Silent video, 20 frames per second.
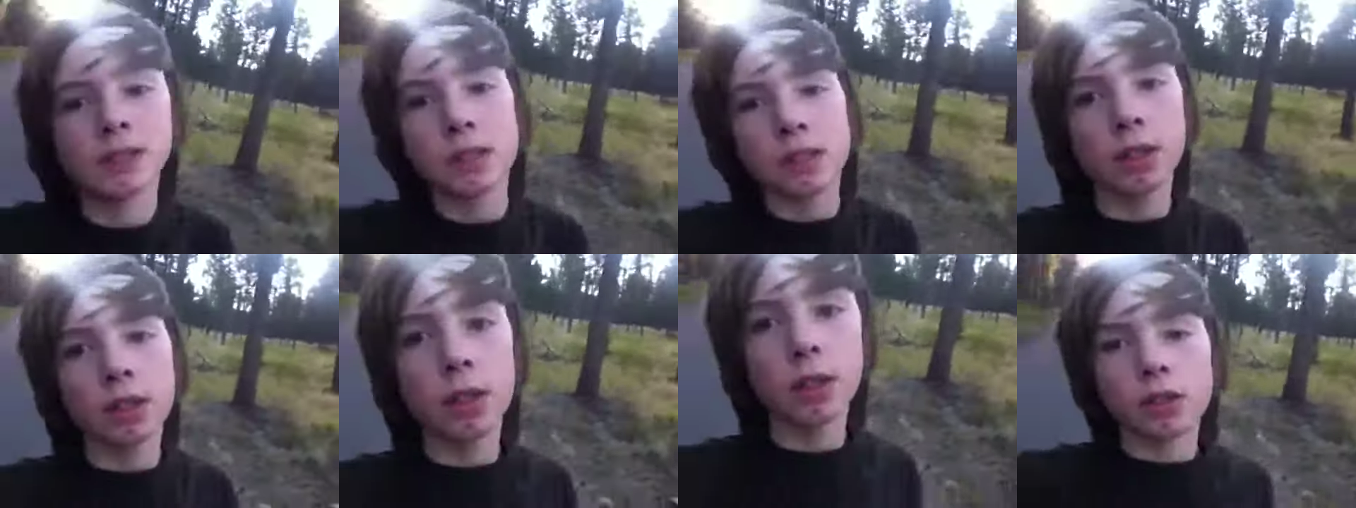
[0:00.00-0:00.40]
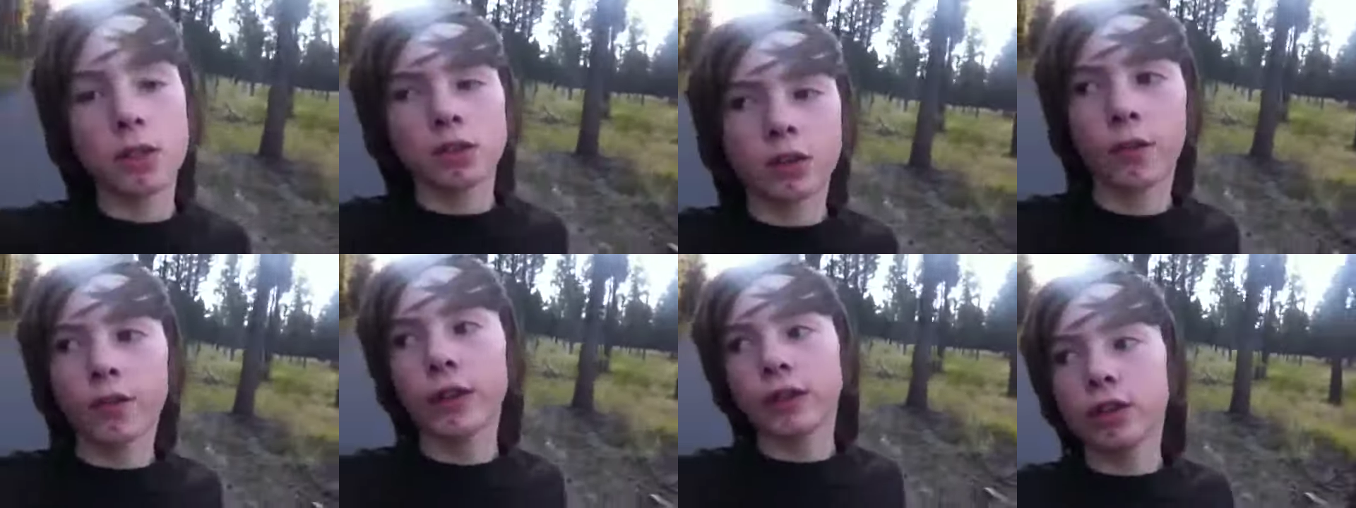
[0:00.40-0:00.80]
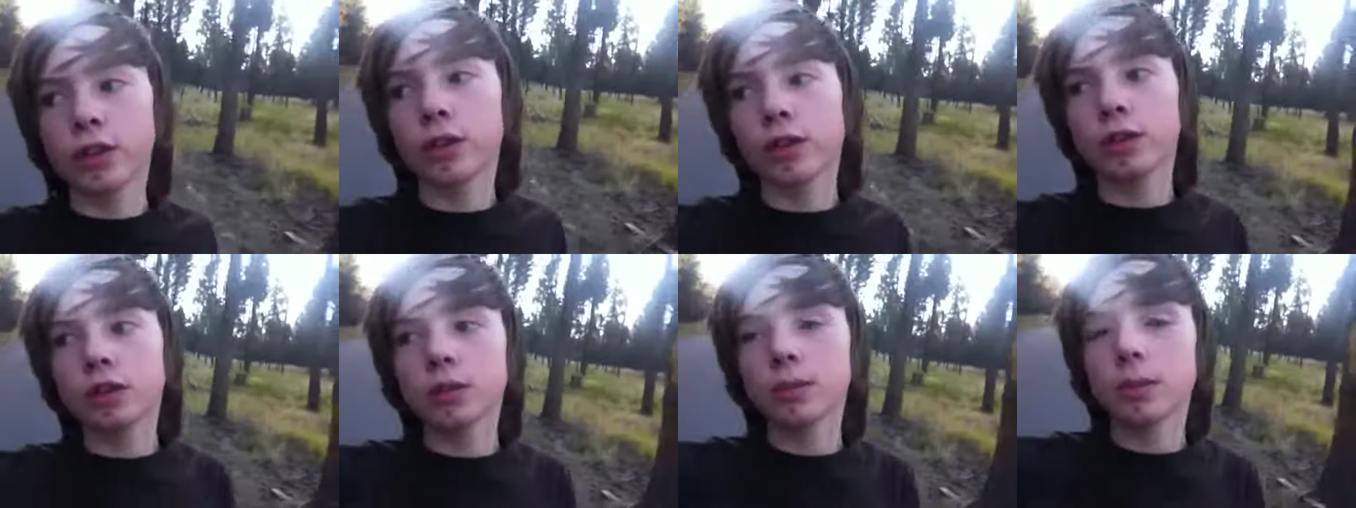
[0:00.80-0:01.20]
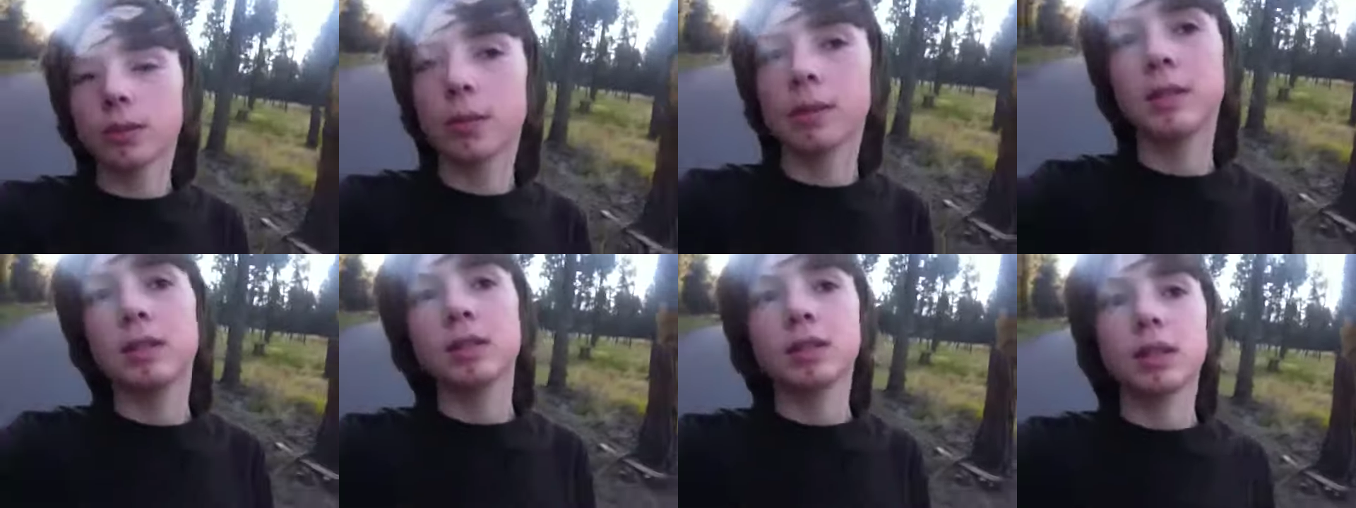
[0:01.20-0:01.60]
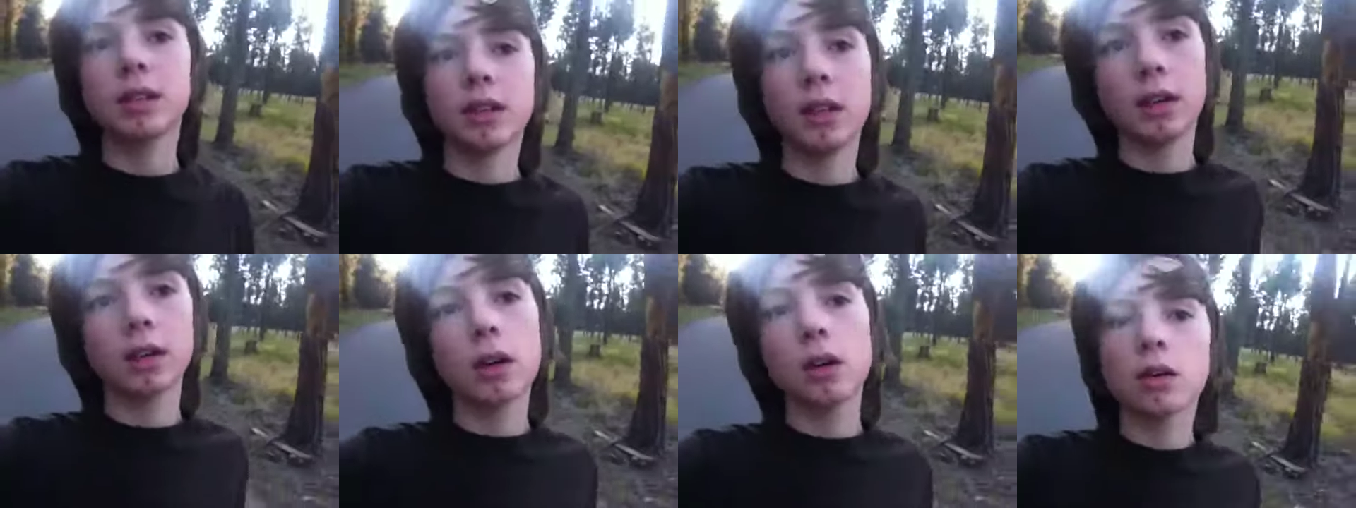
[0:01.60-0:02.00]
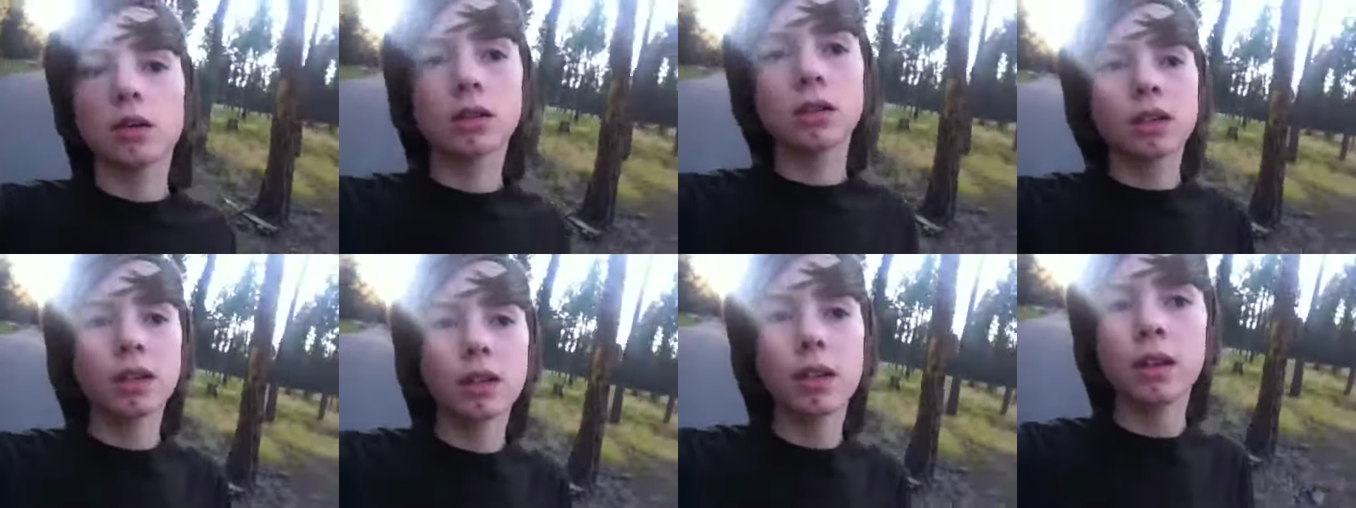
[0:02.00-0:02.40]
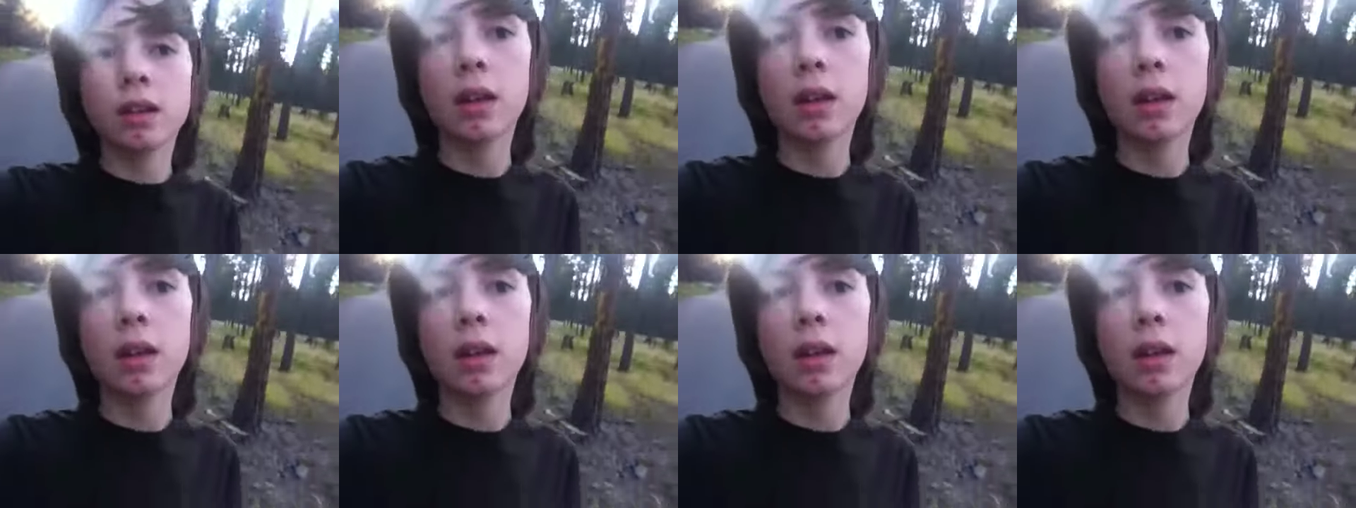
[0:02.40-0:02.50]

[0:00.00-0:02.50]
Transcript: Studios or feature the Triple B Studios.